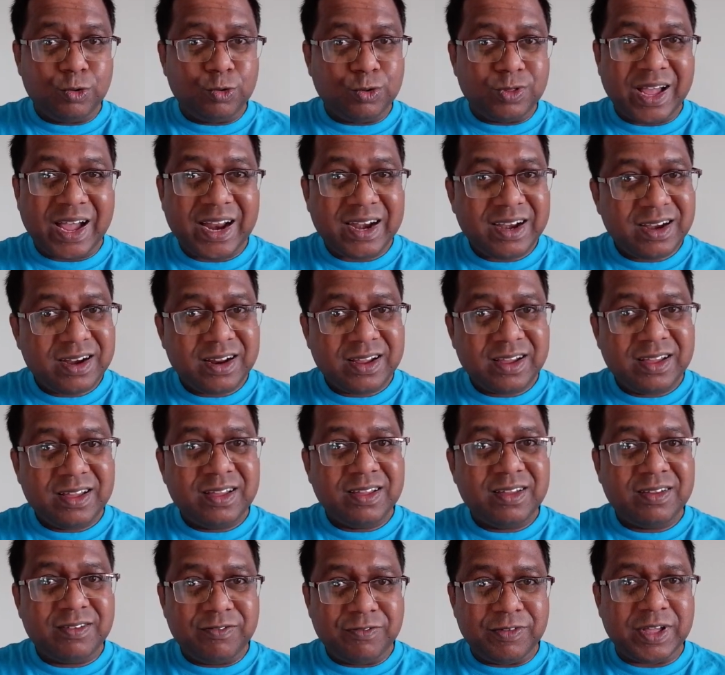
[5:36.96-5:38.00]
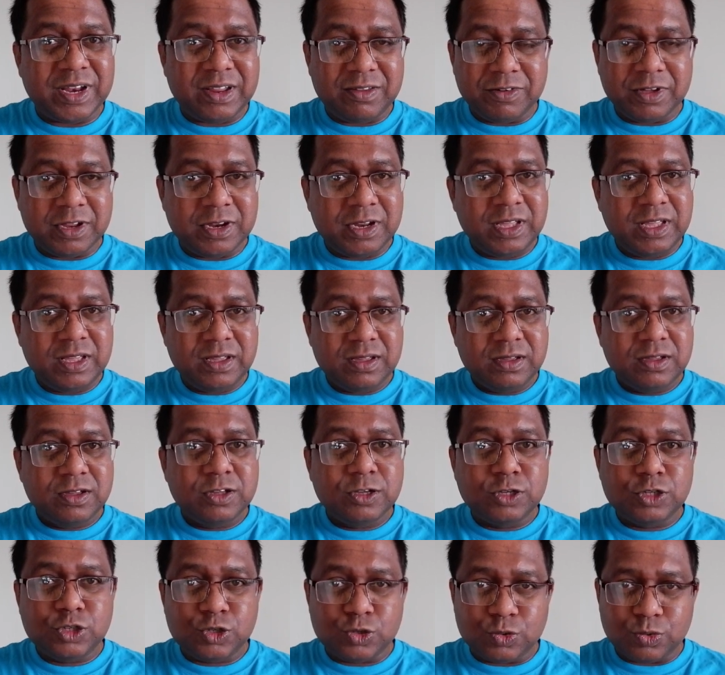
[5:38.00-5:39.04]
do that very
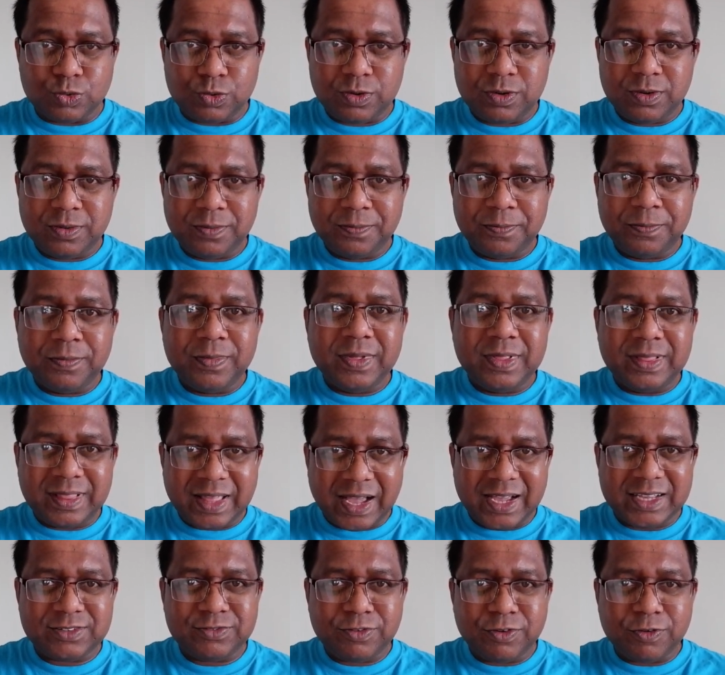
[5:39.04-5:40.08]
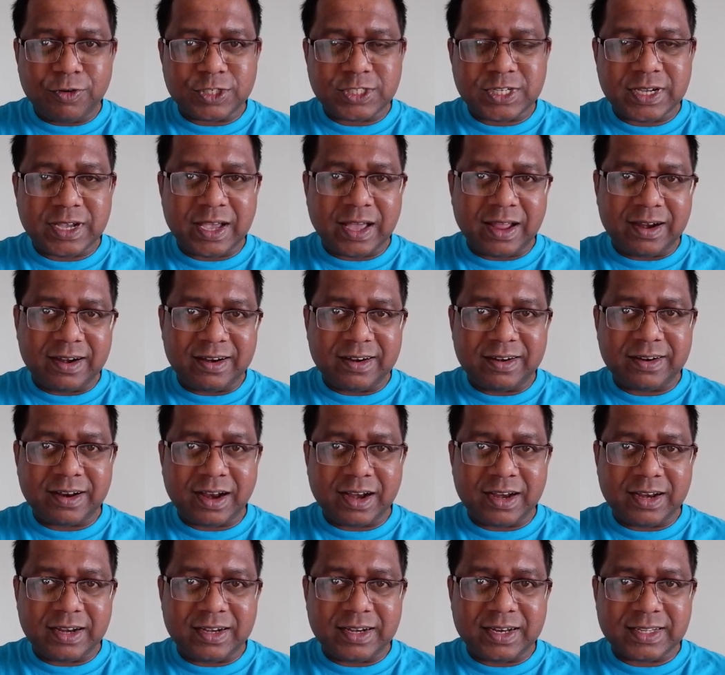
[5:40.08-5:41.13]
soon. Thanks for watching Canada
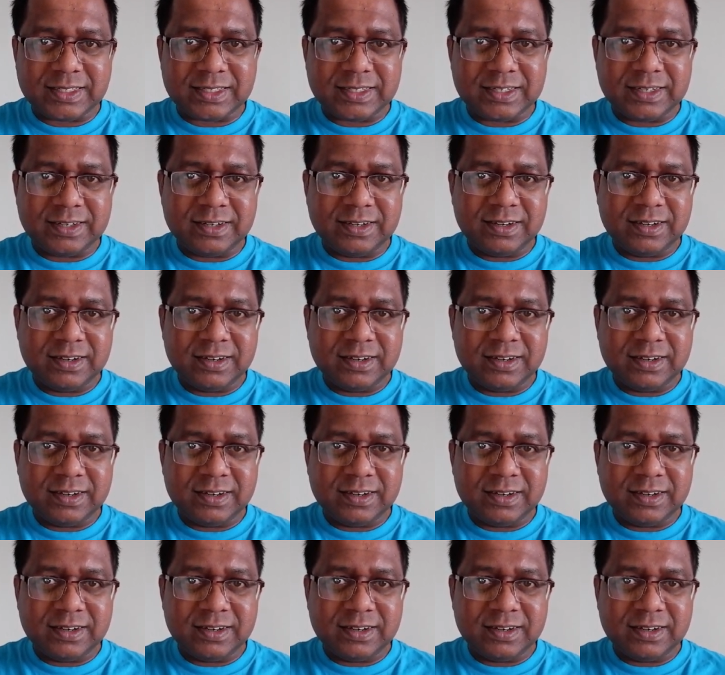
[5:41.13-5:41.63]
Tried and Tested.